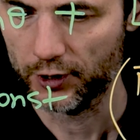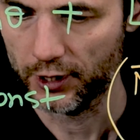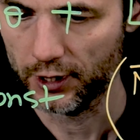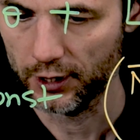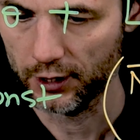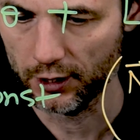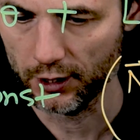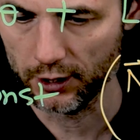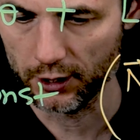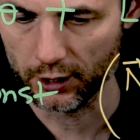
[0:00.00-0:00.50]
a
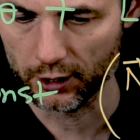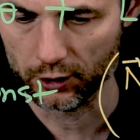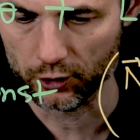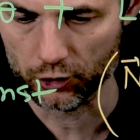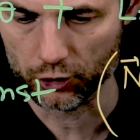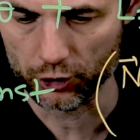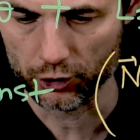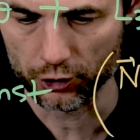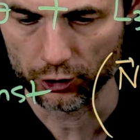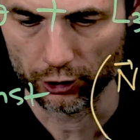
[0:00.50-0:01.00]
kinetic
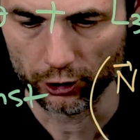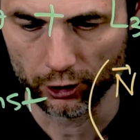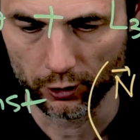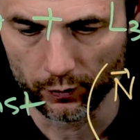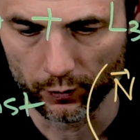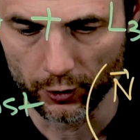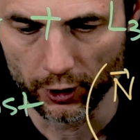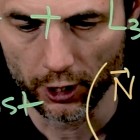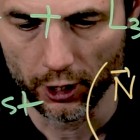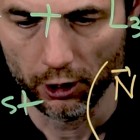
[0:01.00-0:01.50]
energy
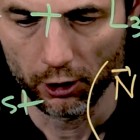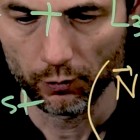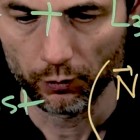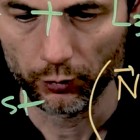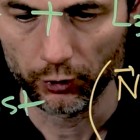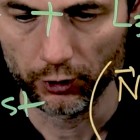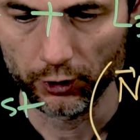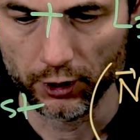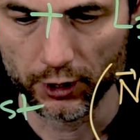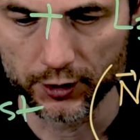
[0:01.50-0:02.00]
term
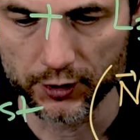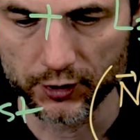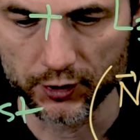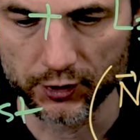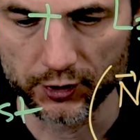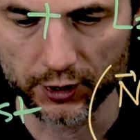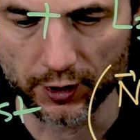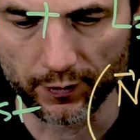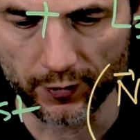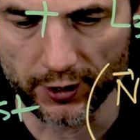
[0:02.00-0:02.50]
plus
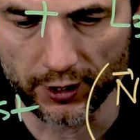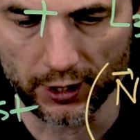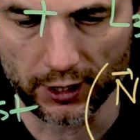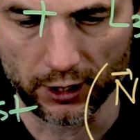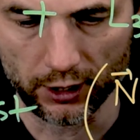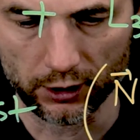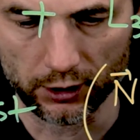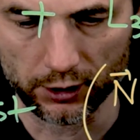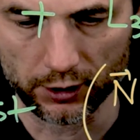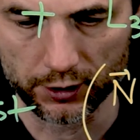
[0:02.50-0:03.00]
something
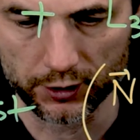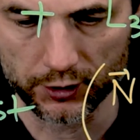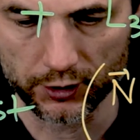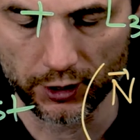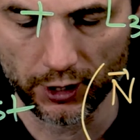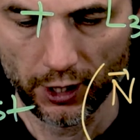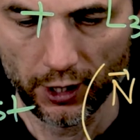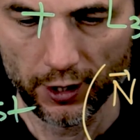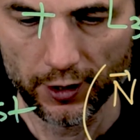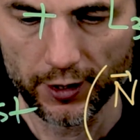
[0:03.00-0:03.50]
else